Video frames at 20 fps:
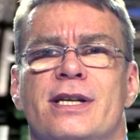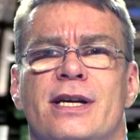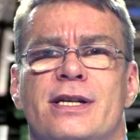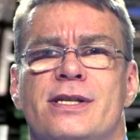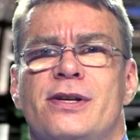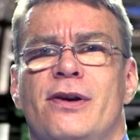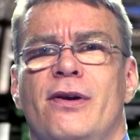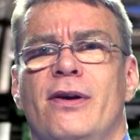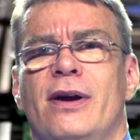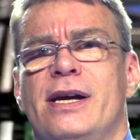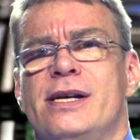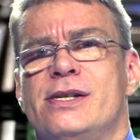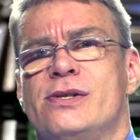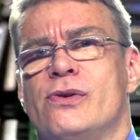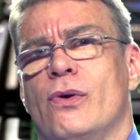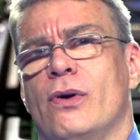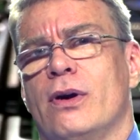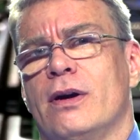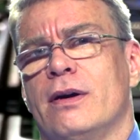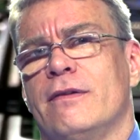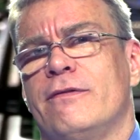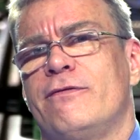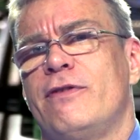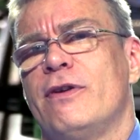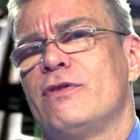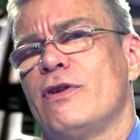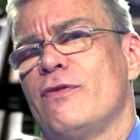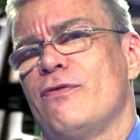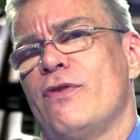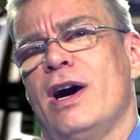6 series, or
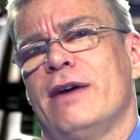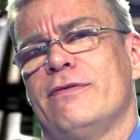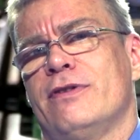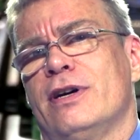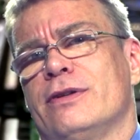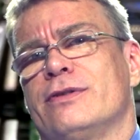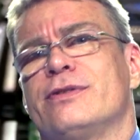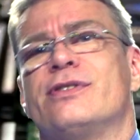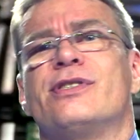5500